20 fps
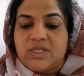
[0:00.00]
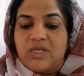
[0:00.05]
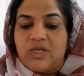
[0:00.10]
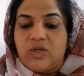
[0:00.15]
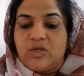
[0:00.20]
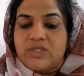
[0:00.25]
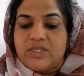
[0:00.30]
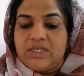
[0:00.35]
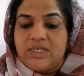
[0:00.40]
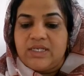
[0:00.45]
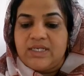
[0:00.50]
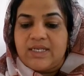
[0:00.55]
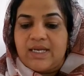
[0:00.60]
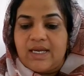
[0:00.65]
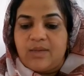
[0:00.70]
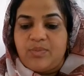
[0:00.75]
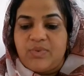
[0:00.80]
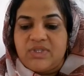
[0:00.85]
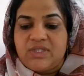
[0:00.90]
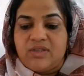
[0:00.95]
alternate
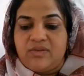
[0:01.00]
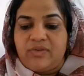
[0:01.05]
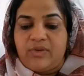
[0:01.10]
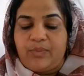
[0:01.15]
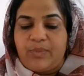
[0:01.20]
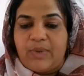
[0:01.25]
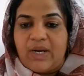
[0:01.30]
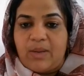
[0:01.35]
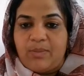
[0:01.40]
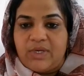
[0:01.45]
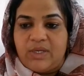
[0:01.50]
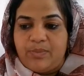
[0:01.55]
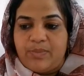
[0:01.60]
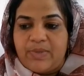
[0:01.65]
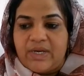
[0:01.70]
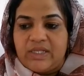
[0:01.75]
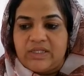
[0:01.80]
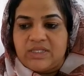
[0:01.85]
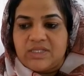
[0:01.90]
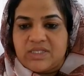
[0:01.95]
IPs if the primary
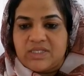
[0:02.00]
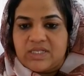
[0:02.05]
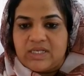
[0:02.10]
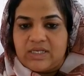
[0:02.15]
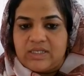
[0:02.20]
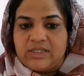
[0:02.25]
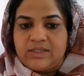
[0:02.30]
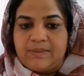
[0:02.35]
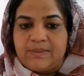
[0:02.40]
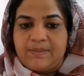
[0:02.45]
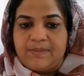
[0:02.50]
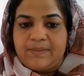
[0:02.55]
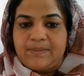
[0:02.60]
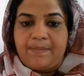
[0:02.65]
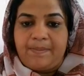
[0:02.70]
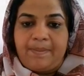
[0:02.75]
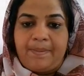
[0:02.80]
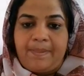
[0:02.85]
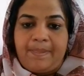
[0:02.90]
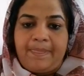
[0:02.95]
path is cut.
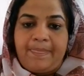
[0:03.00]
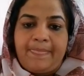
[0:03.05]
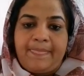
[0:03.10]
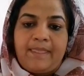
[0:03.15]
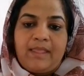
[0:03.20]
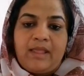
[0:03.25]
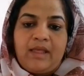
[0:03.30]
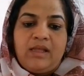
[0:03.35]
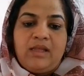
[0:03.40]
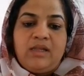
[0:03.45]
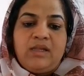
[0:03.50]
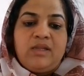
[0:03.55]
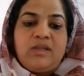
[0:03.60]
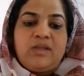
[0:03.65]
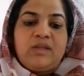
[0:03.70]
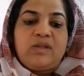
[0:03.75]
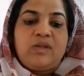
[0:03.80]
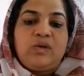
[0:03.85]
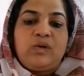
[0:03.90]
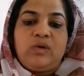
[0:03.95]

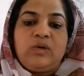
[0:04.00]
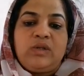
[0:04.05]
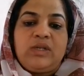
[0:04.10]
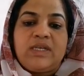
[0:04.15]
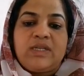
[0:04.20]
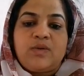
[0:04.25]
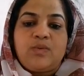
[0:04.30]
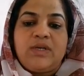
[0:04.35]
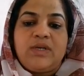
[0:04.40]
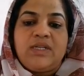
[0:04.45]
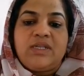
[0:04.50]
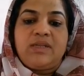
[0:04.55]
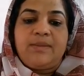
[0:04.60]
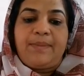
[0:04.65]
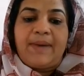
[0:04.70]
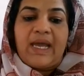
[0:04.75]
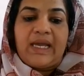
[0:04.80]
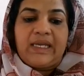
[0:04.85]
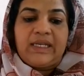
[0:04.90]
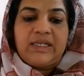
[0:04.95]
So next one is the
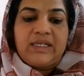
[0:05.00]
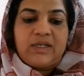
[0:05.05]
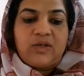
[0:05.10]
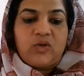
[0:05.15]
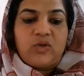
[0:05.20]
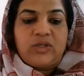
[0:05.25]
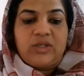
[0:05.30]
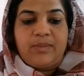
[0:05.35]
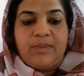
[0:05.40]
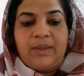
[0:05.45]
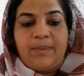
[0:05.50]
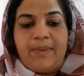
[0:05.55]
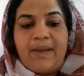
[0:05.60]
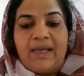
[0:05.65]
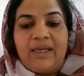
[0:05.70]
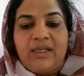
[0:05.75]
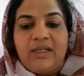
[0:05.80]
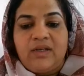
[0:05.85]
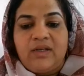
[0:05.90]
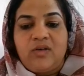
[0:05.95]
packet anatomy.
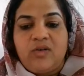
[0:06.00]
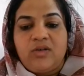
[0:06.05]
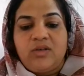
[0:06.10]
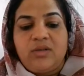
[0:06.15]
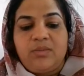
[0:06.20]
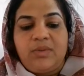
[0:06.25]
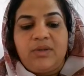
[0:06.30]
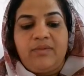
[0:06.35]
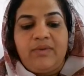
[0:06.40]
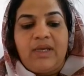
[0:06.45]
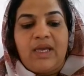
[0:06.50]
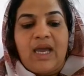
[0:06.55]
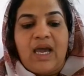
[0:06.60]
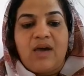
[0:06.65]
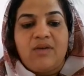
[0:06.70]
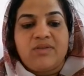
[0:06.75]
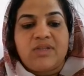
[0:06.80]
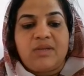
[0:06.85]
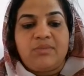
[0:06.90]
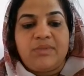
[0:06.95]
Packet anatomy, we
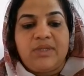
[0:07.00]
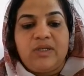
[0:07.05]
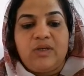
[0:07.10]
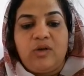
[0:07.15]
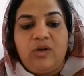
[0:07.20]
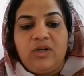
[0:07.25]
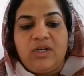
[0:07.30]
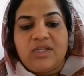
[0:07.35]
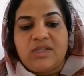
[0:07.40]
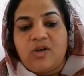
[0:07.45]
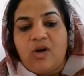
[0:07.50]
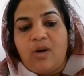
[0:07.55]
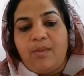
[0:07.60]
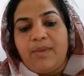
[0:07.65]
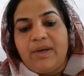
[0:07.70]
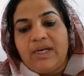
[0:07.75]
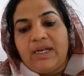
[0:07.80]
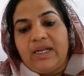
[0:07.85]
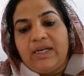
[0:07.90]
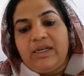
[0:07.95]
have something called as
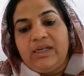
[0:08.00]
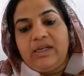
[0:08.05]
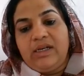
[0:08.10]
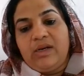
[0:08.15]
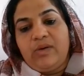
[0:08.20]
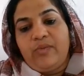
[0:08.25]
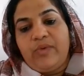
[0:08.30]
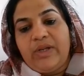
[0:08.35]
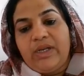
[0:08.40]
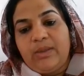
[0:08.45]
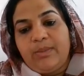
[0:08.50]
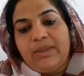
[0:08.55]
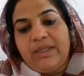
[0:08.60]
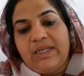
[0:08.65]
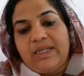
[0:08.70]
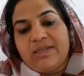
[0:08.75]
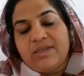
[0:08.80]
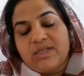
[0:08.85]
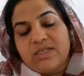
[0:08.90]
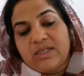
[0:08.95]
common header and variable
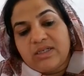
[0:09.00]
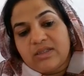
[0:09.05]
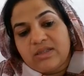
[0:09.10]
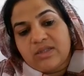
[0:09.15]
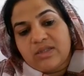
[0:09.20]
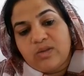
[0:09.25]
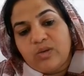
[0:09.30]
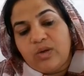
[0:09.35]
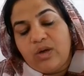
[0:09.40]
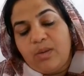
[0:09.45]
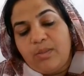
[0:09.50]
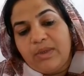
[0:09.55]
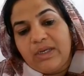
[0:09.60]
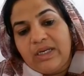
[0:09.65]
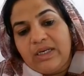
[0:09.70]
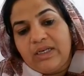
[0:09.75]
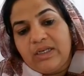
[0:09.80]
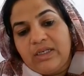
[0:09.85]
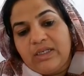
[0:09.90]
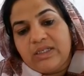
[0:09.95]
length chunk. So common
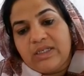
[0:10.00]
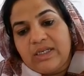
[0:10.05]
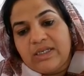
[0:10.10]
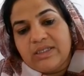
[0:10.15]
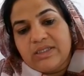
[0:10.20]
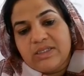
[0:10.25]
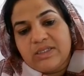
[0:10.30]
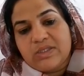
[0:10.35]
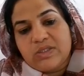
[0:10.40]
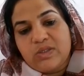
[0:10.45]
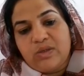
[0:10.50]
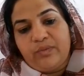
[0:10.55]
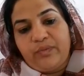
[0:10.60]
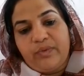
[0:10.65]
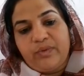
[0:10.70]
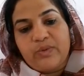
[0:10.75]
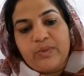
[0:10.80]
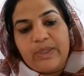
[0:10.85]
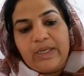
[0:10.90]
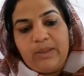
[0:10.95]
header consists of
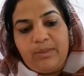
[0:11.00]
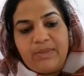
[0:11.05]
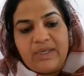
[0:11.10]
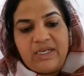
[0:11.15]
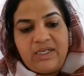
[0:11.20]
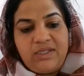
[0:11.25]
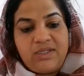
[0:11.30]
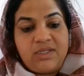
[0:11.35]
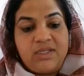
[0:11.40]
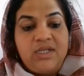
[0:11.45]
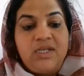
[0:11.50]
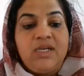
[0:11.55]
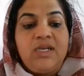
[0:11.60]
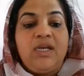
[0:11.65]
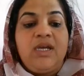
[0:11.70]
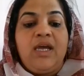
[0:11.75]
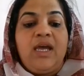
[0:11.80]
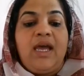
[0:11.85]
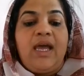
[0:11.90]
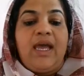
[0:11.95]
12 bytes,
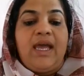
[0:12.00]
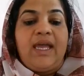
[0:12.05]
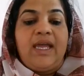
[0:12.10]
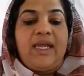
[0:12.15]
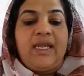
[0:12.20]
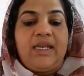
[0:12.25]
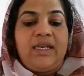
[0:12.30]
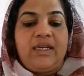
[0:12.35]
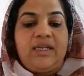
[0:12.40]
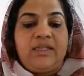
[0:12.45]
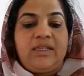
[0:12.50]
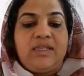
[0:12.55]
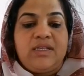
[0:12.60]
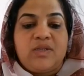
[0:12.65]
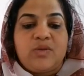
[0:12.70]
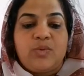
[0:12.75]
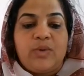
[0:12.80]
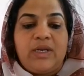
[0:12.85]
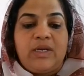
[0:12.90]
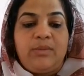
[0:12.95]
and this
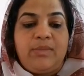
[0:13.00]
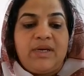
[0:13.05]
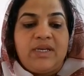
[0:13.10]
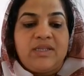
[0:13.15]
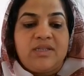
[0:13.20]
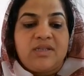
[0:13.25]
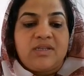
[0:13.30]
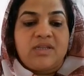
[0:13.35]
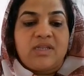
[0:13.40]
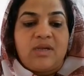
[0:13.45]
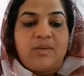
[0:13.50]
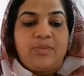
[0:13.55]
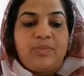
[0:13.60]
12 bytes is